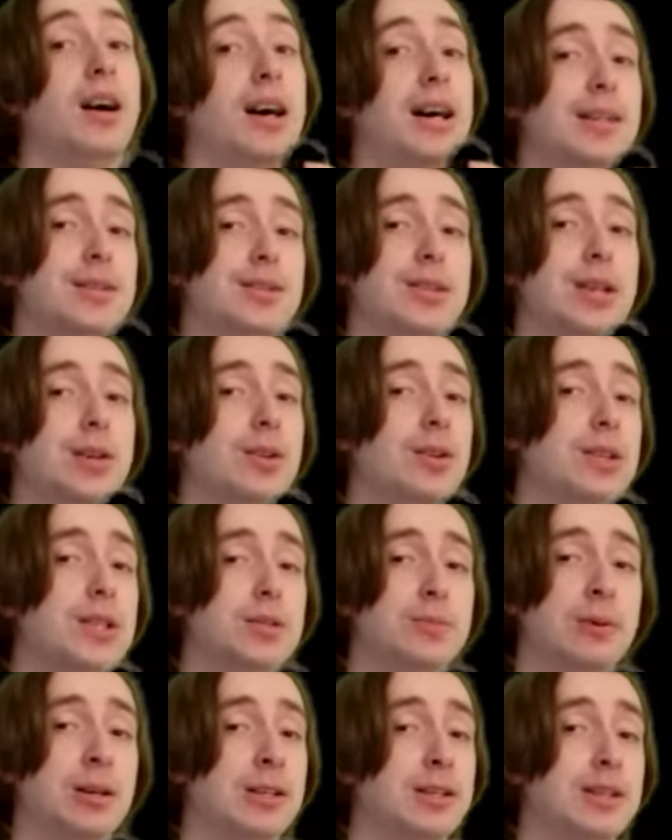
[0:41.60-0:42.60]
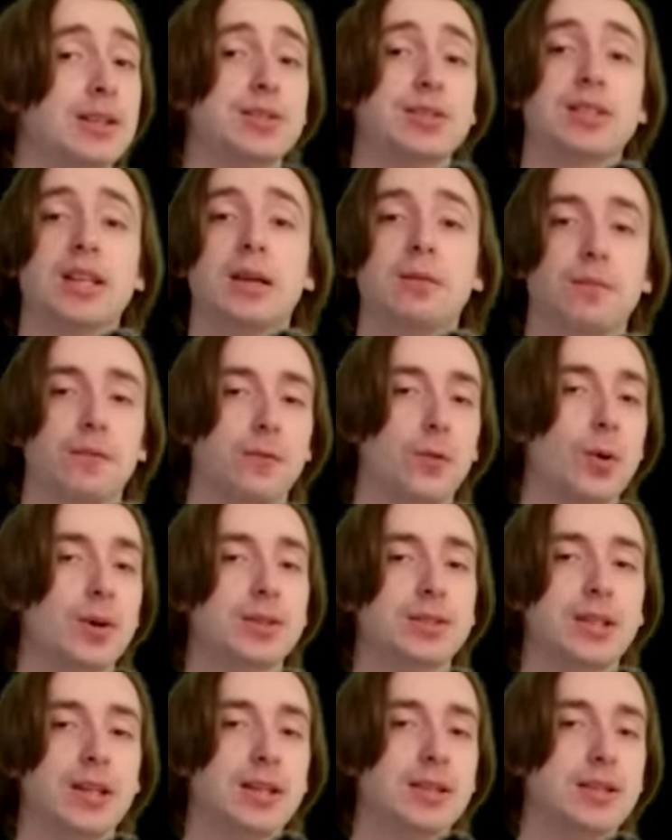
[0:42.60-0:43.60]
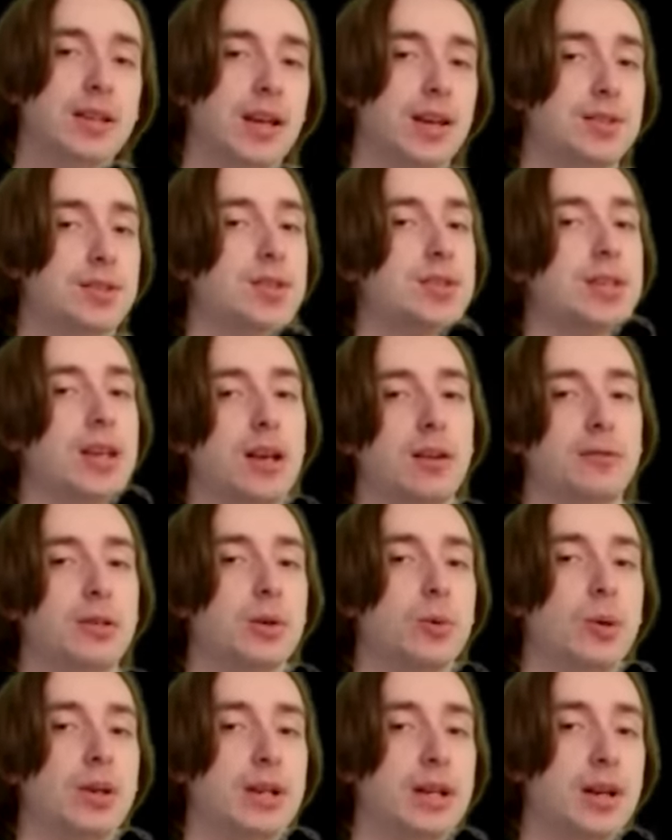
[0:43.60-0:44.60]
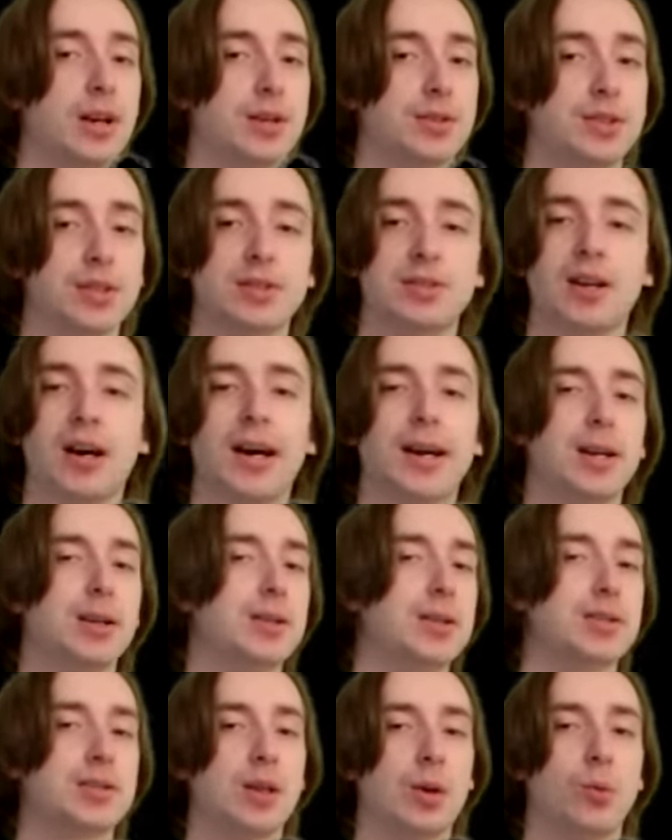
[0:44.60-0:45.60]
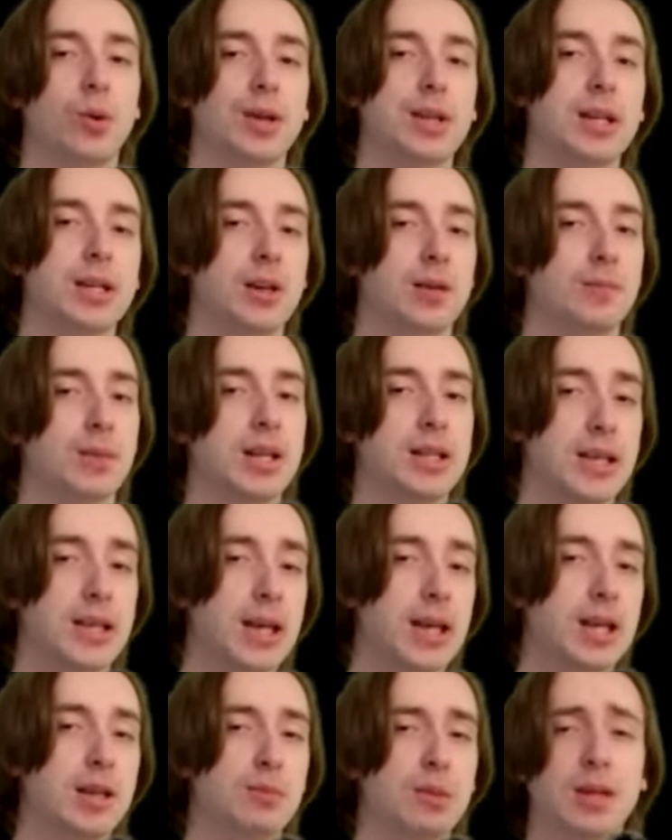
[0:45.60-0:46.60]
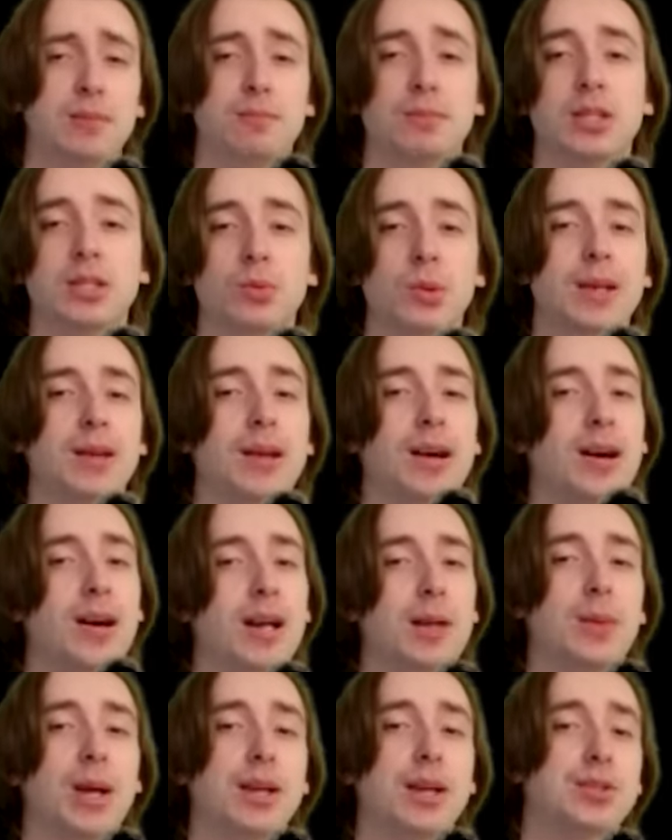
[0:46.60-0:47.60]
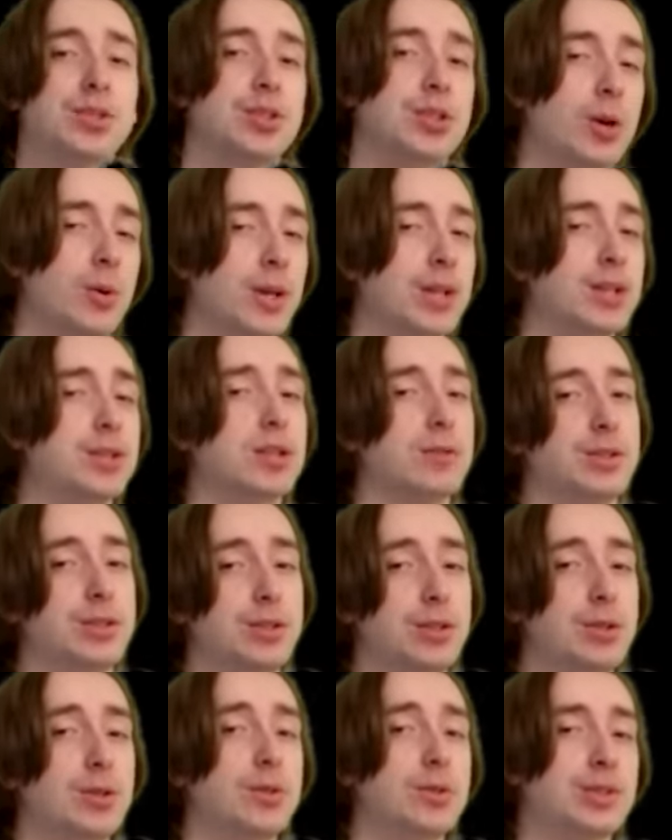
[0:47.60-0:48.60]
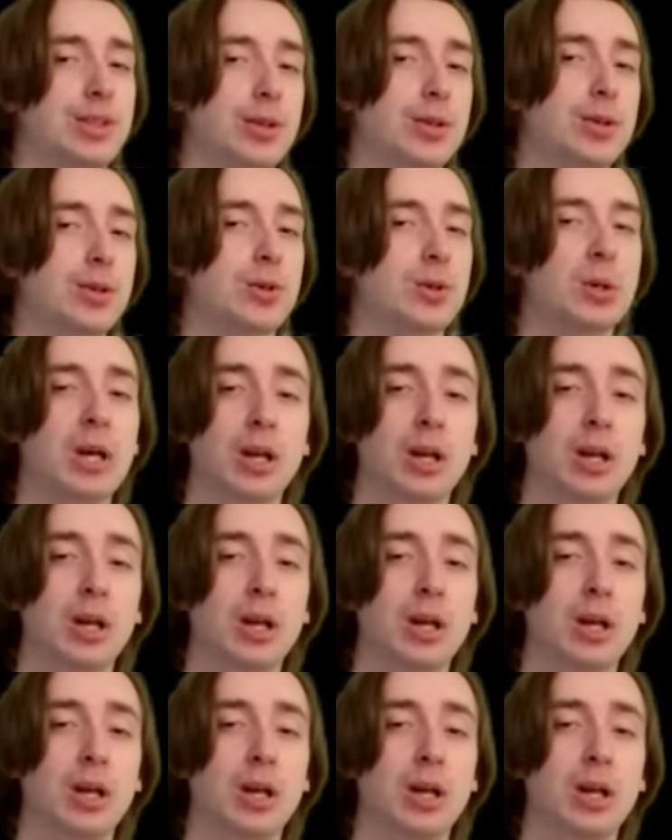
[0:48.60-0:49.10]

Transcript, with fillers: I secretly spent the same 14 days as everyone else tirelessly working on my game in between IMAX showings of Dune 2